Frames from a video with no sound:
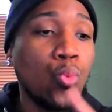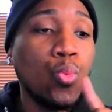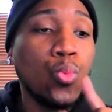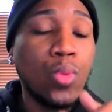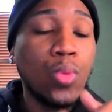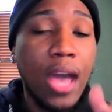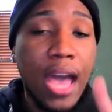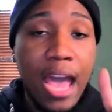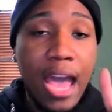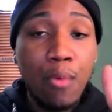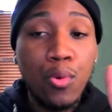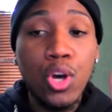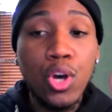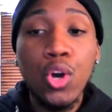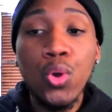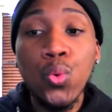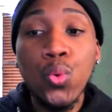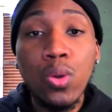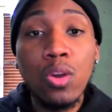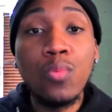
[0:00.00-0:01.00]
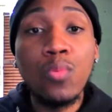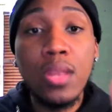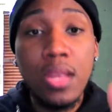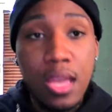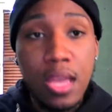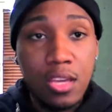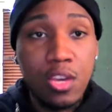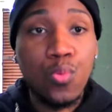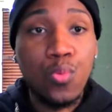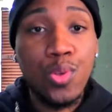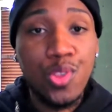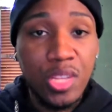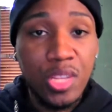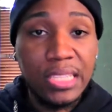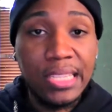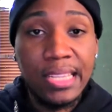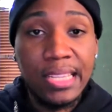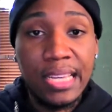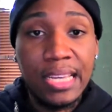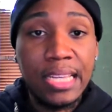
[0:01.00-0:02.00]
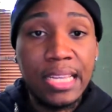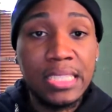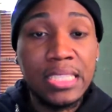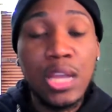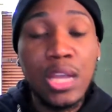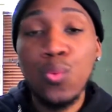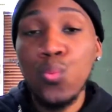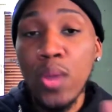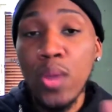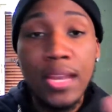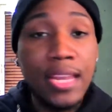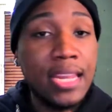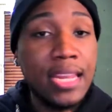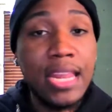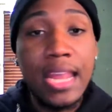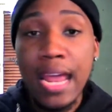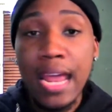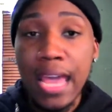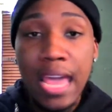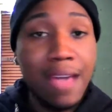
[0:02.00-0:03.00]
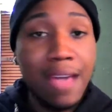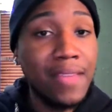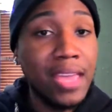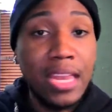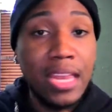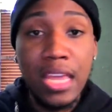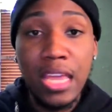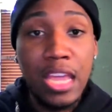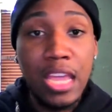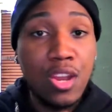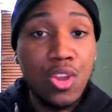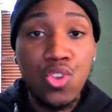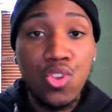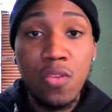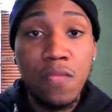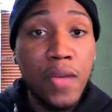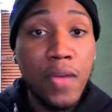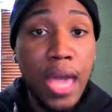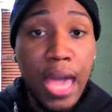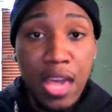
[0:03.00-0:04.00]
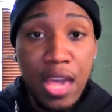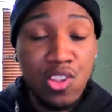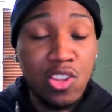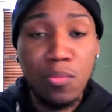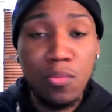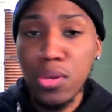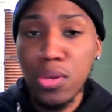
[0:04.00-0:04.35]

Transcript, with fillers: I will agree with Nneka when she says that Wendy did not have any energy for Ashley because